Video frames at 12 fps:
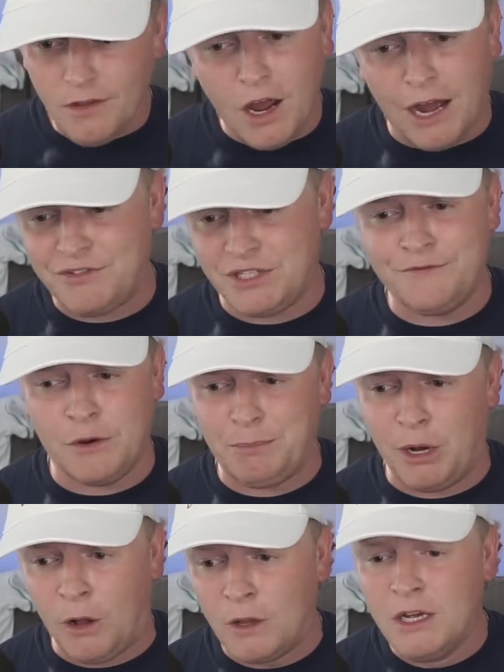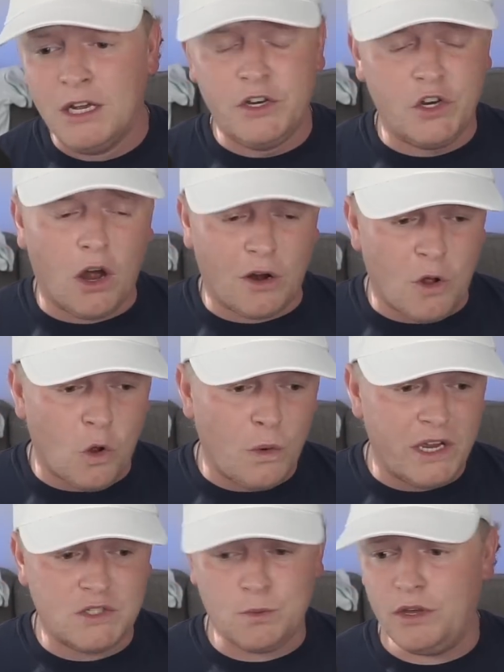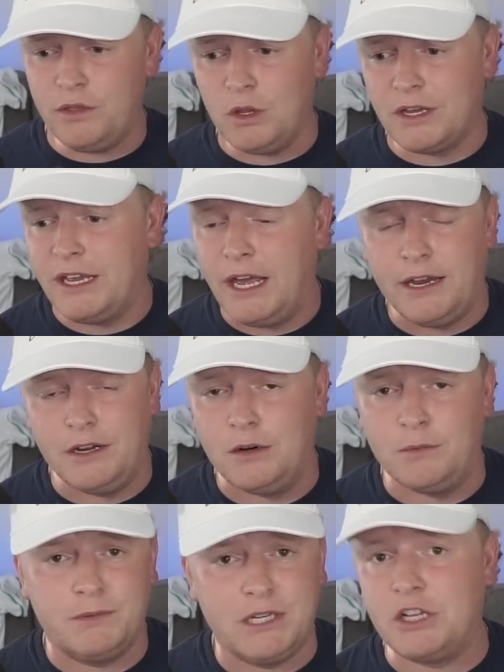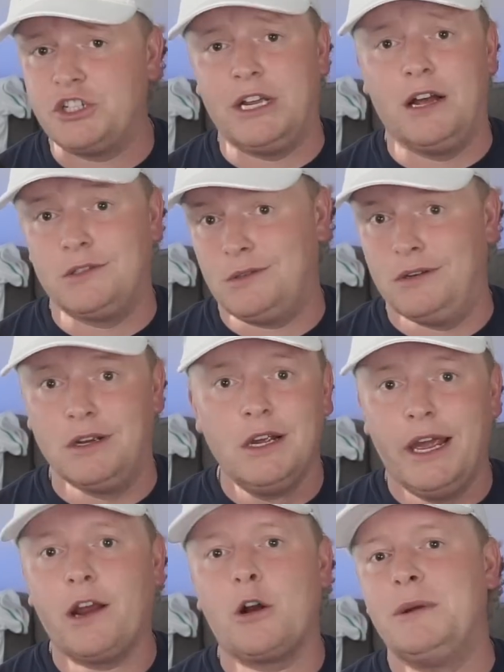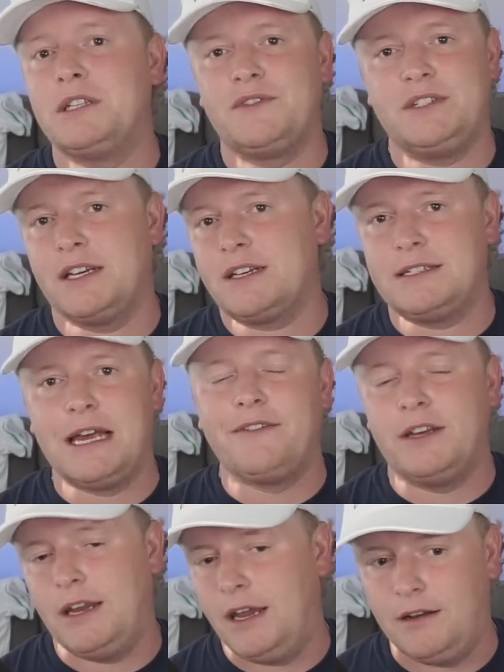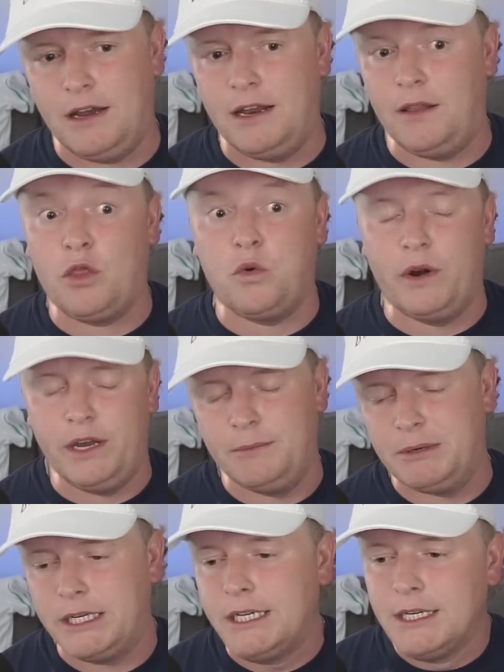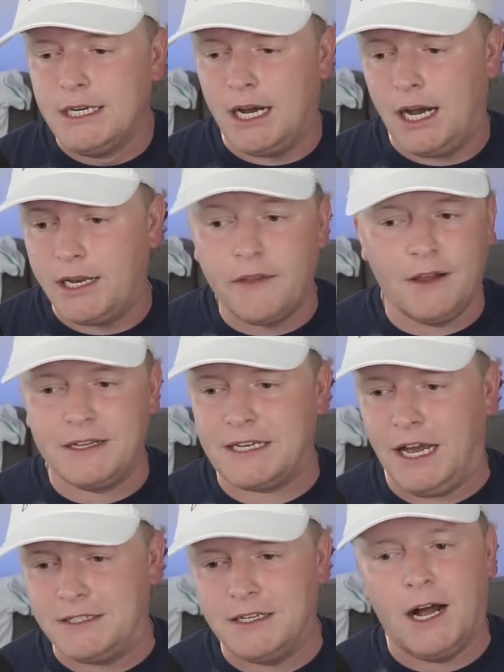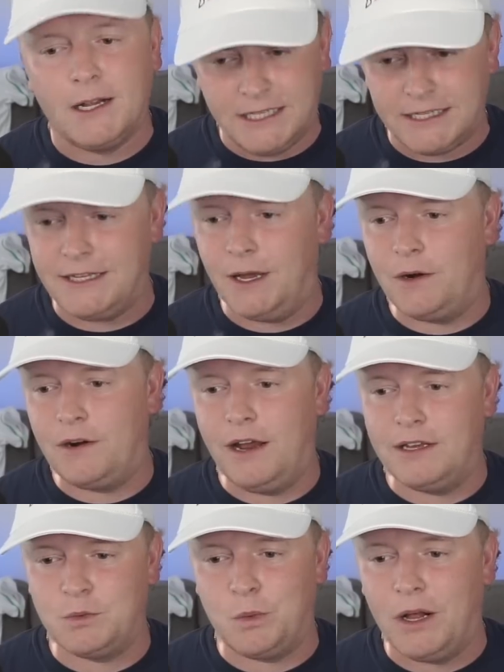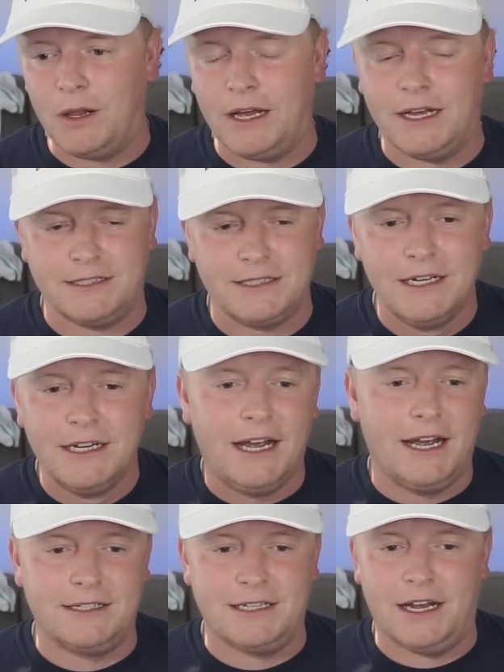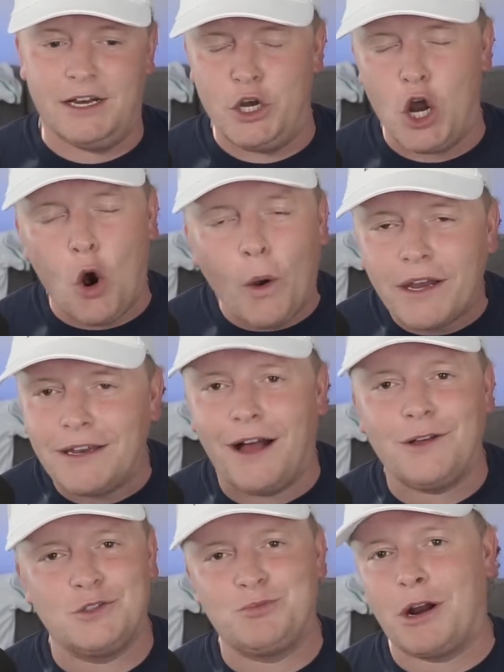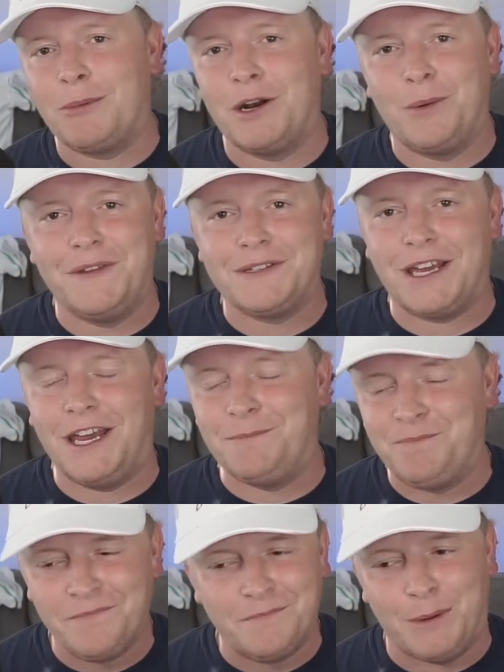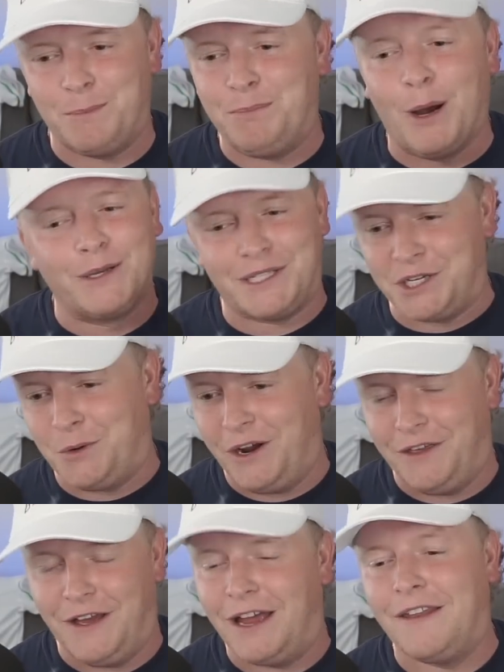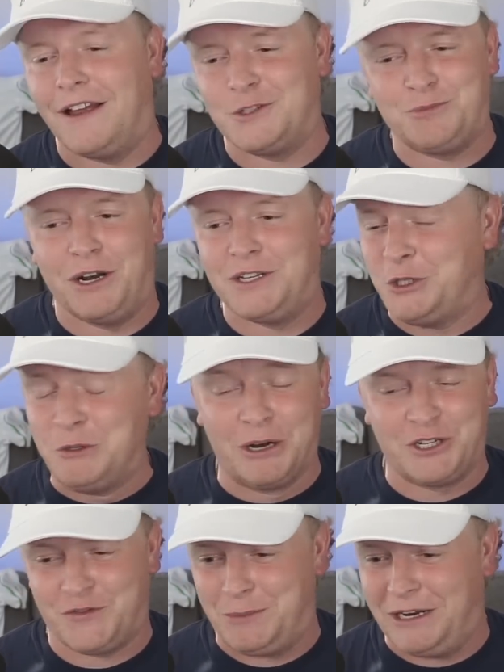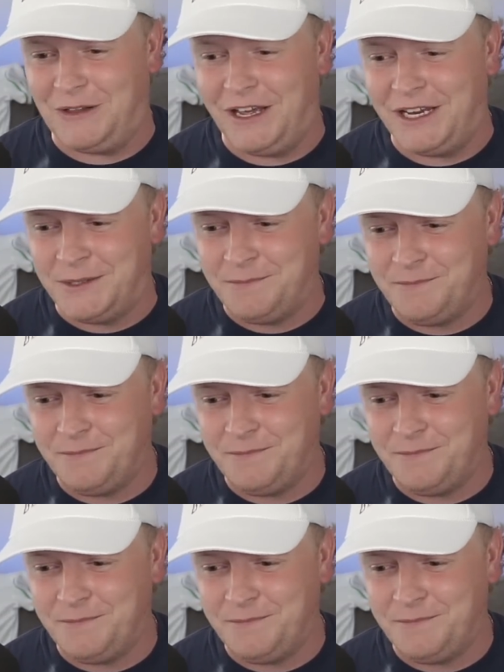obviously, football, not always with looking at, you know, touchdowns, increments of 6, 7, and 3. But nonetheless, guys, I'll take the under as well as knowing Dallas is probably going to win this game, but punting away that spread. Too much for me to lay.